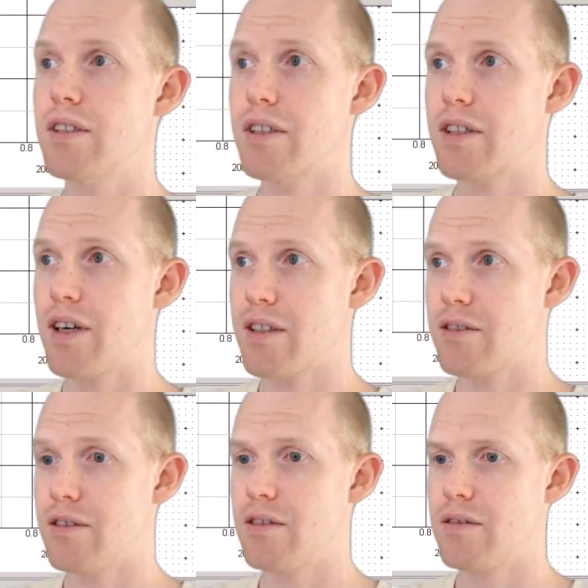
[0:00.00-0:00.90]
the
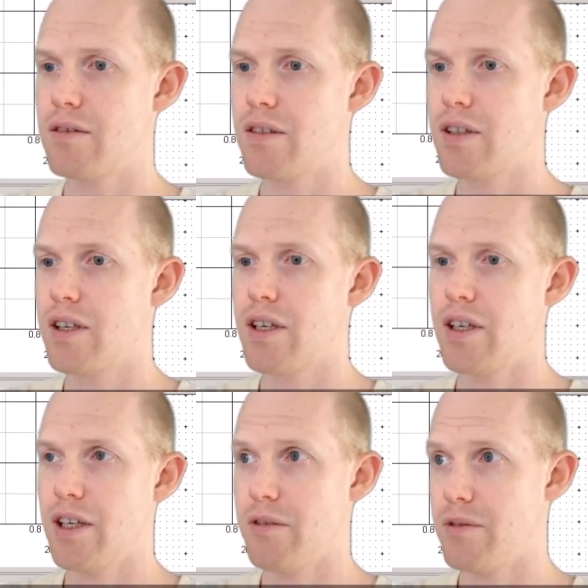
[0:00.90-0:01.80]
console,
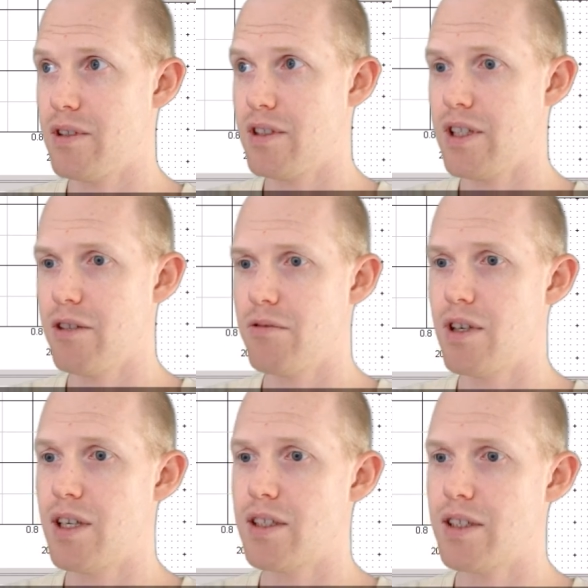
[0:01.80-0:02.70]
and we'll just say
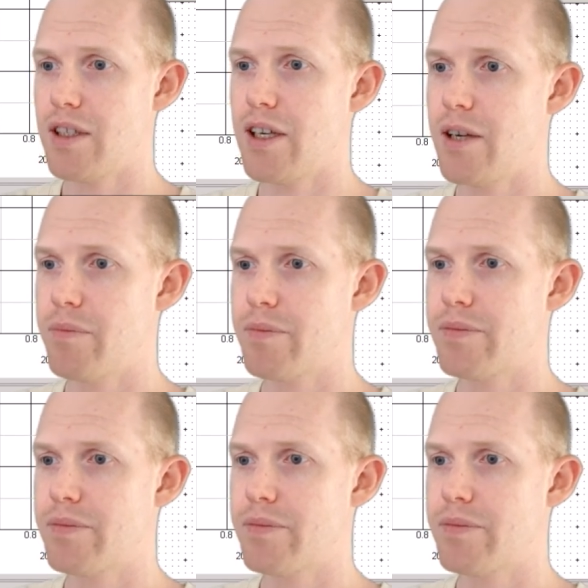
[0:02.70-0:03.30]
run time